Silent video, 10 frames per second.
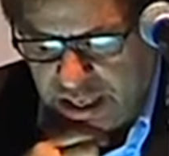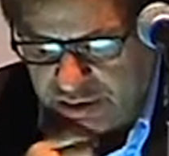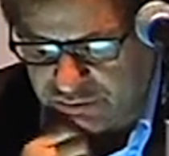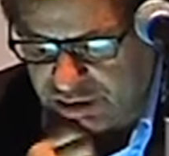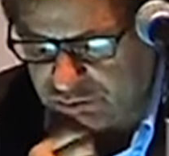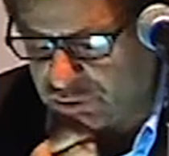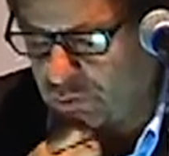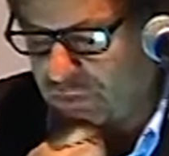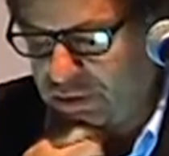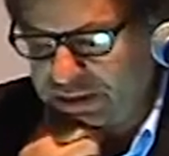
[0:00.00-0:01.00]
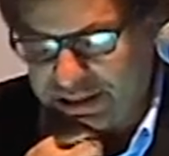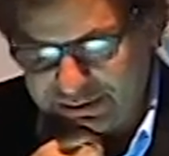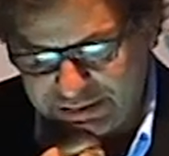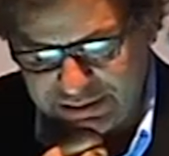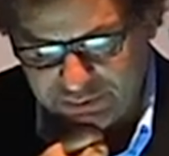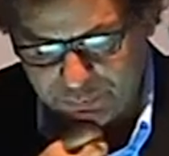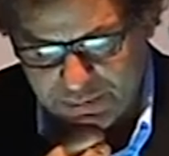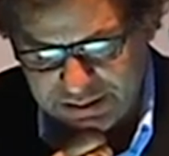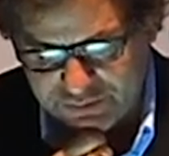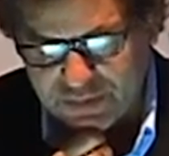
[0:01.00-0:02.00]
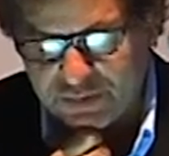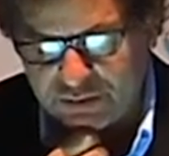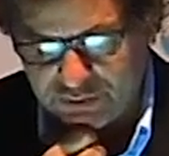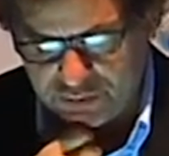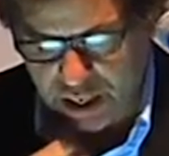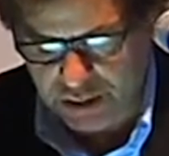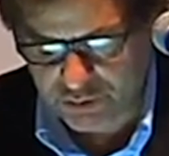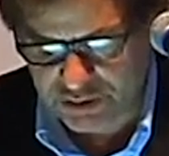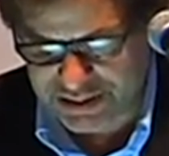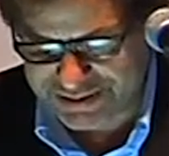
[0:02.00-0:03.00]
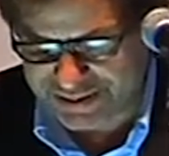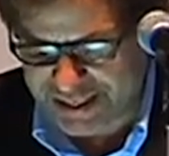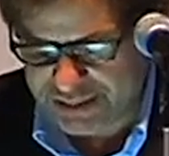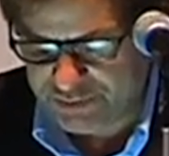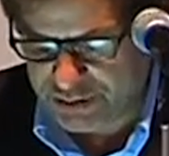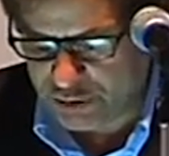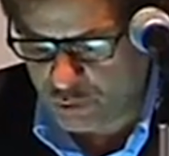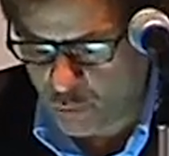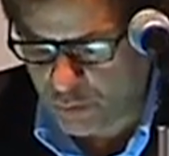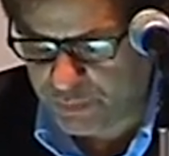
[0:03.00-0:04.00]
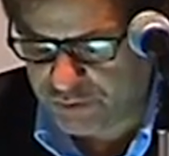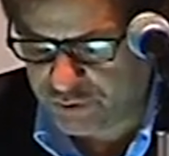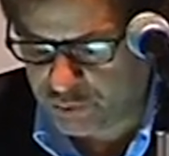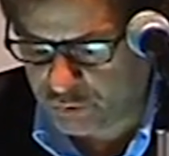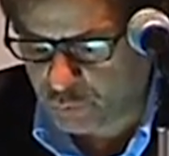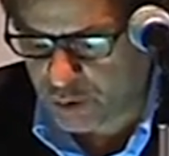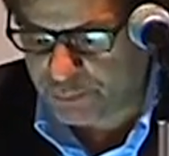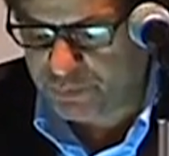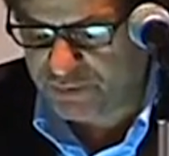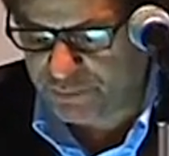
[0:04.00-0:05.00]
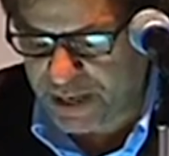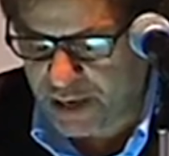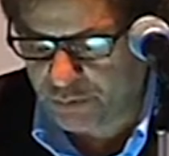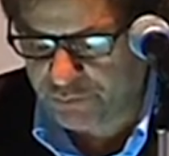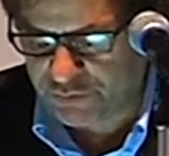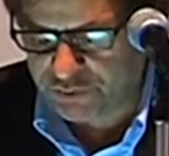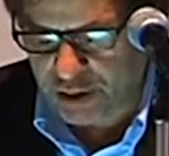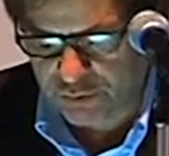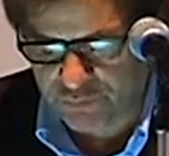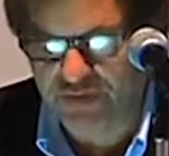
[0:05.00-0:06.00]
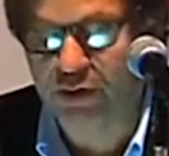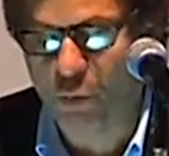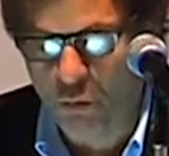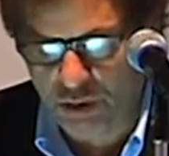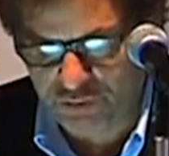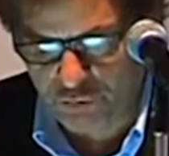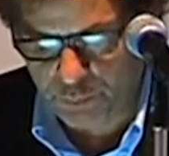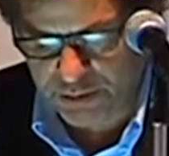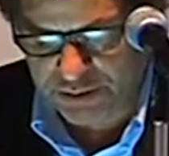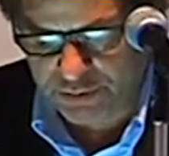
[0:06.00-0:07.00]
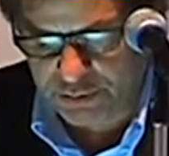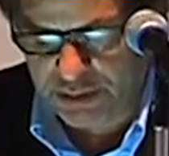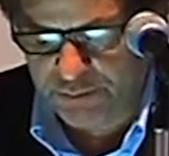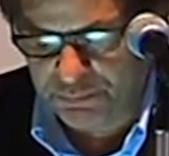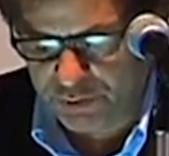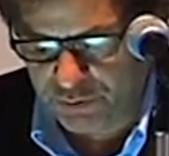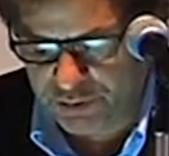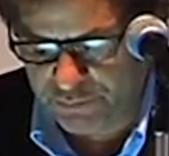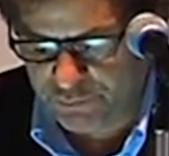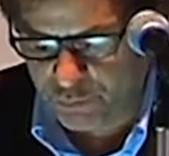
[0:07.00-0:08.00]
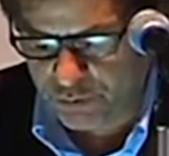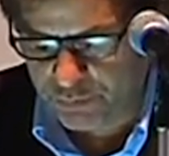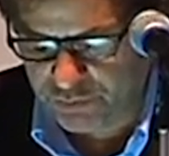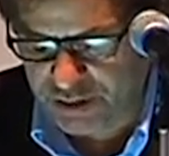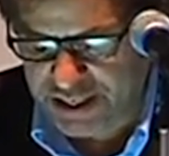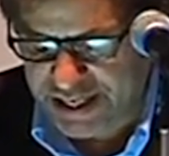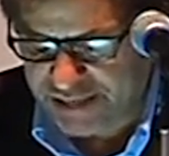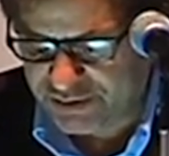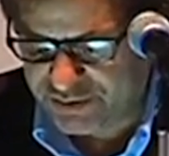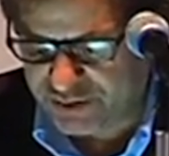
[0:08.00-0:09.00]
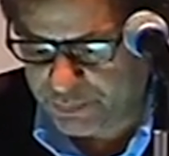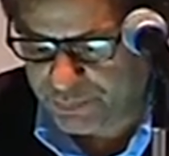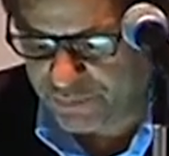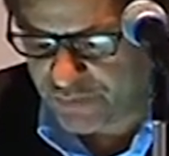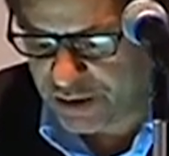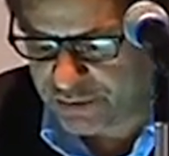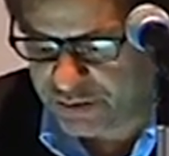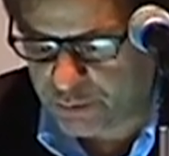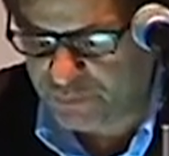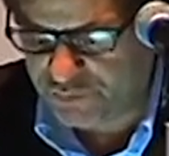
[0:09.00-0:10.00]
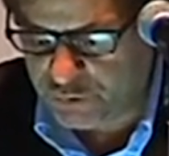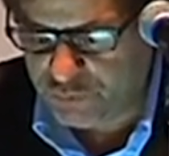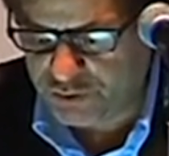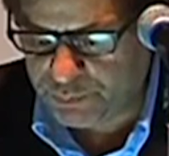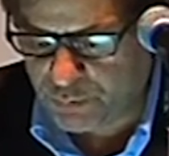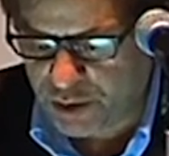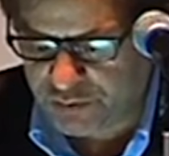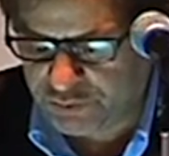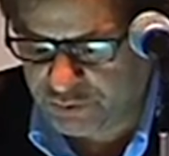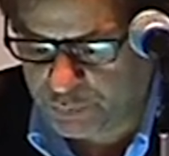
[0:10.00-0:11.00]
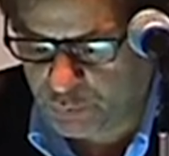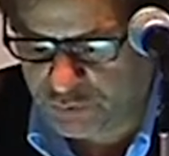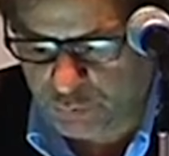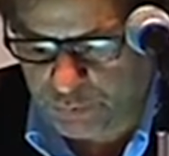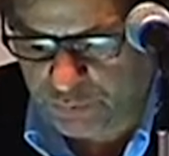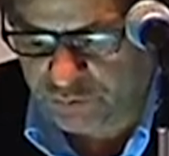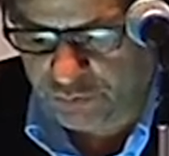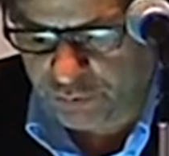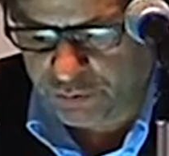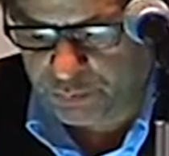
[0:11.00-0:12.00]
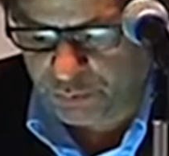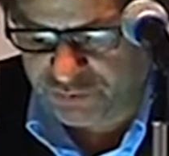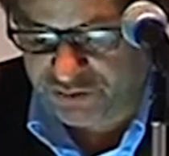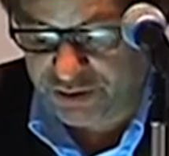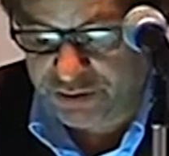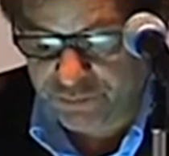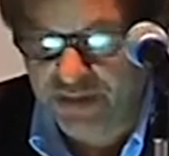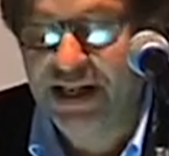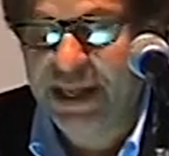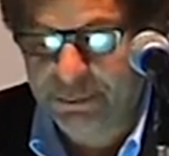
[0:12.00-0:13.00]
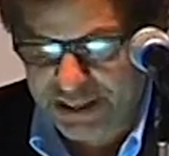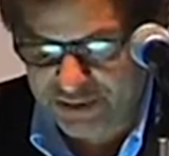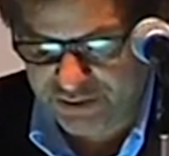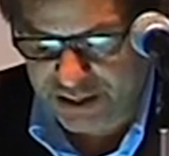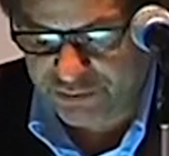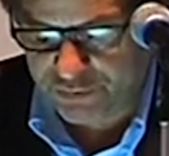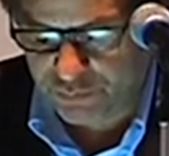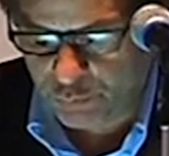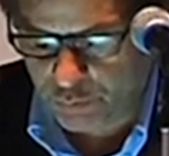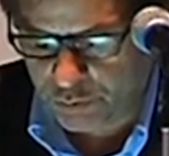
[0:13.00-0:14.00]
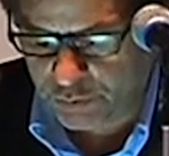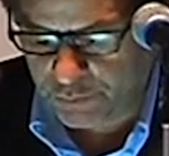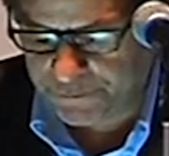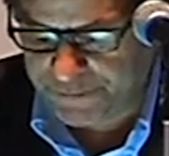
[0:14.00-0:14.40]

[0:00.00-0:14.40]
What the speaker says: Such certainty, I think, is based on the desire to contain the enormous disruptive power of photography in all its ubiquity and myriad forms, and to simplify the confusing process by which we perceive and make sense of the world.